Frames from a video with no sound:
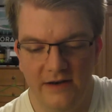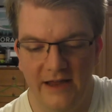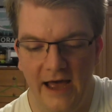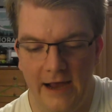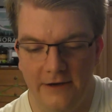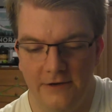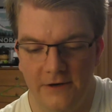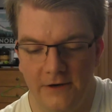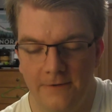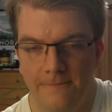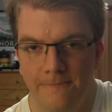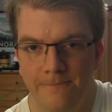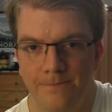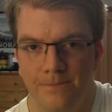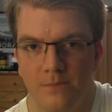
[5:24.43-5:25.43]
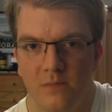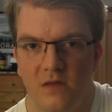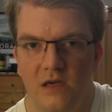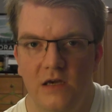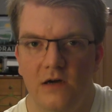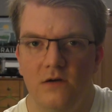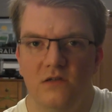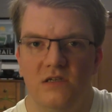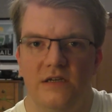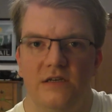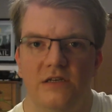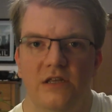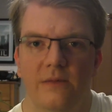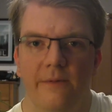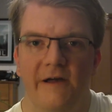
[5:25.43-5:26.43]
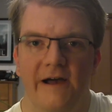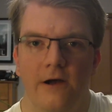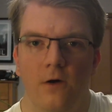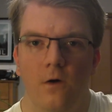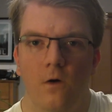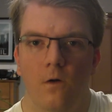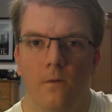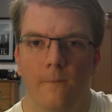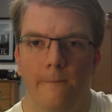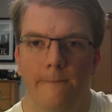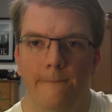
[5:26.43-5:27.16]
doctor, he goes into the black hole,